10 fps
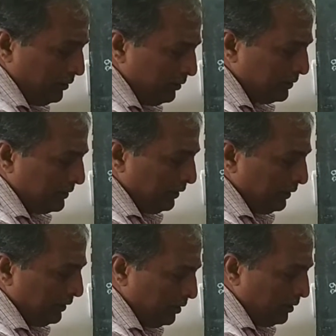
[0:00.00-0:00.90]
Whereas I
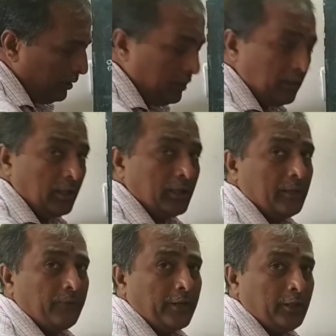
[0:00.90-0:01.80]
am buying for
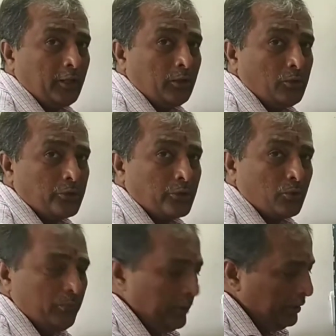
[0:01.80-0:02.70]
600 rupees, or
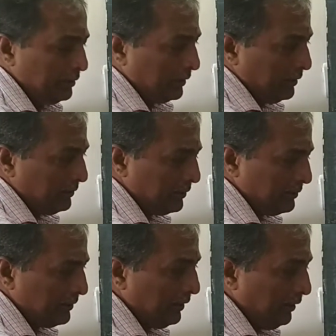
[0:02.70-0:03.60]
what you will do with the
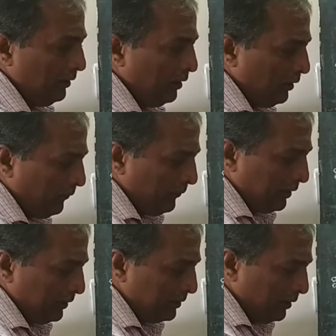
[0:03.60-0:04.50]
remaining
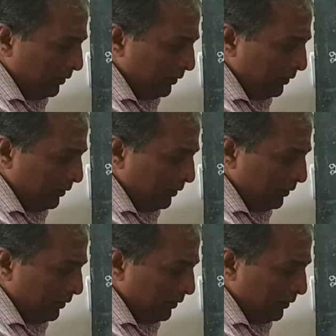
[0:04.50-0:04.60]
200,